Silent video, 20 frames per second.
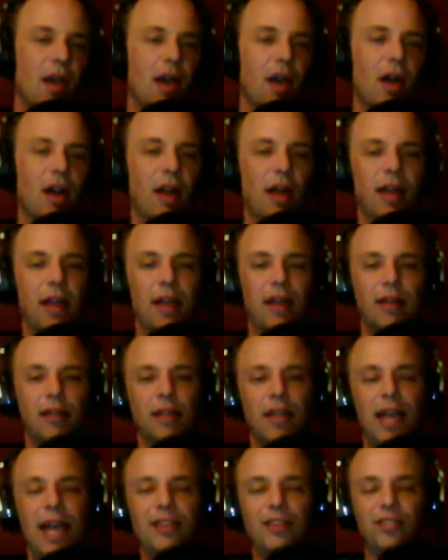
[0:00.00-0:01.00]
All right.
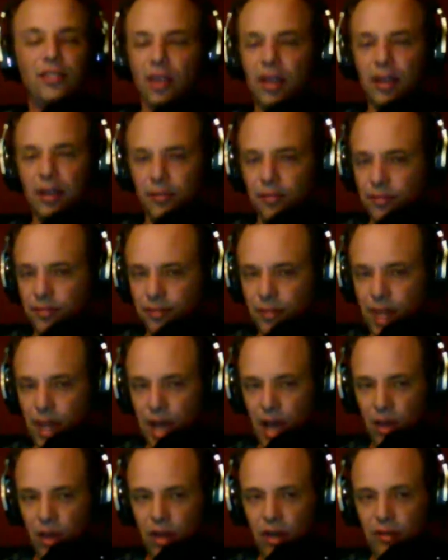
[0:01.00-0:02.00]
Lastly,
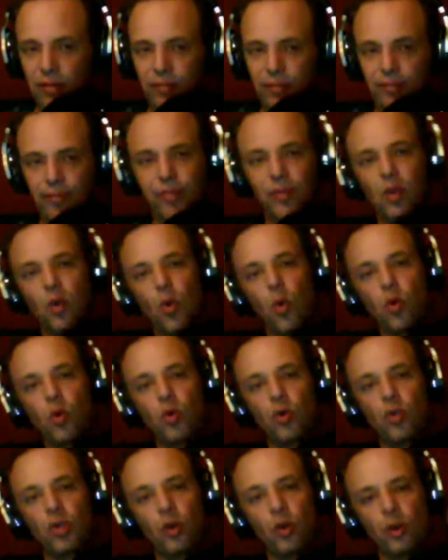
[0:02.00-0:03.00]
Alan
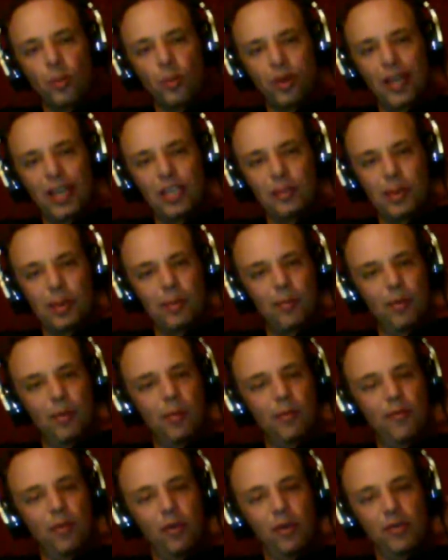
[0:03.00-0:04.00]
ordered a replacement
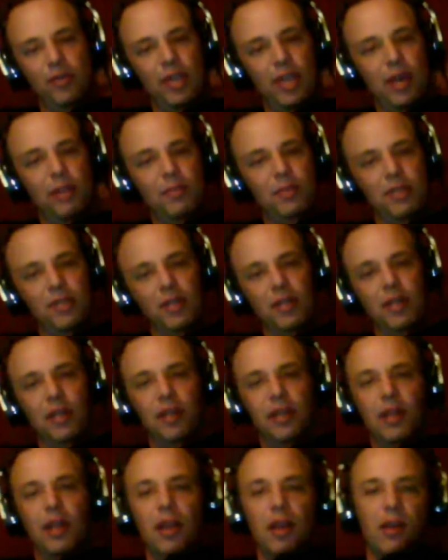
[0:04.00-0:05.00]
bulb for his Epson
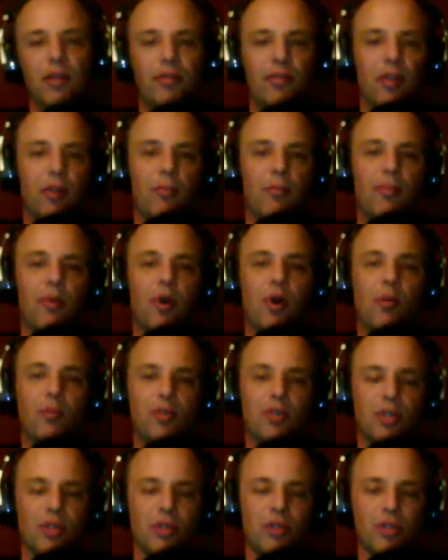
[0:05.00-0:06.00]
from Bulb
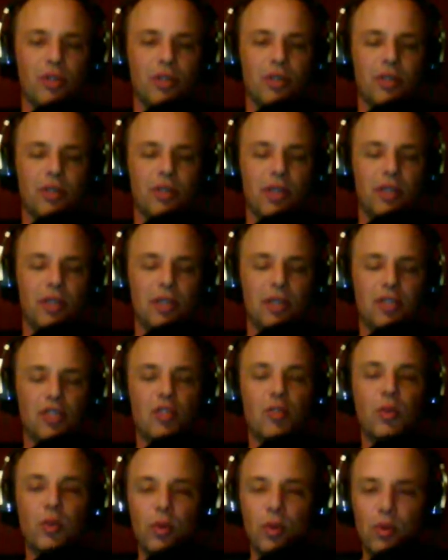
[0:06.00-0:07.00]
Solutions, and he did this
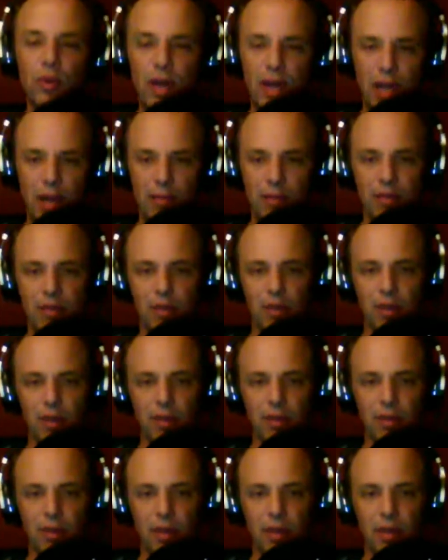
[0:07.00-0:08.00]
through Amazon,